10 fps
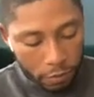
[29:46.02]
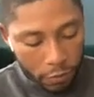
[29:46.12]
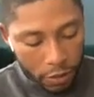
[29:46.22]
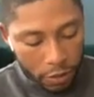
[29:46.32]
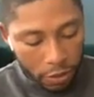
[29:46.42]

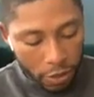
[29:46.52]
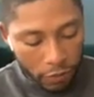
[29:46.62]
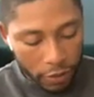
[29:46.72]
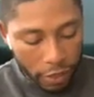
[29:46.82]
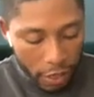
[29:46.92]
Just because you have to
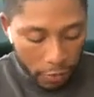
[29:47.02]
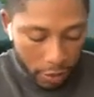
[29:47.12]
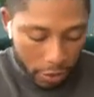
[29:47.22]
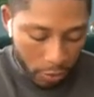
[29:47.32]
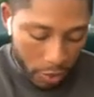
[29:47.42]
cut out
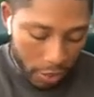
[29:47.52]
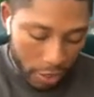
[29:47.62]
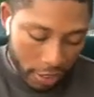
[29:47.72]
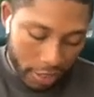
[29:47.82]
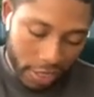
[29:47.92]
each one of
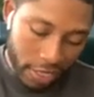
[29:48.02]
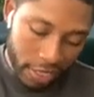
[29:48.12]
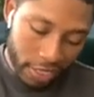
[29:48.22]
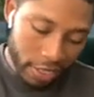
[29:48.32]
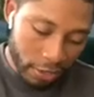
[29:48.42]
these
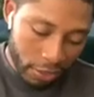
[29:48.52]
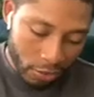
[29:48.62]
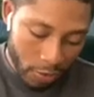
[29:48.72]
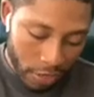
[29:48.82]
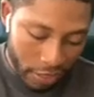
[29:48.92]
little
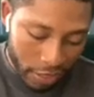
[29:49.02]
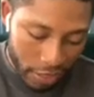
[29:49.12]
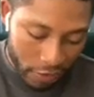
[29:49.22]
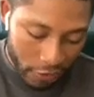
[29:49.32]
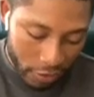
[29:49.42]
squares
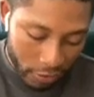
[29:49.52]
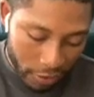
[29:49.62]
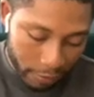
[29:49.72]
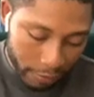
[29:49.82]
individually.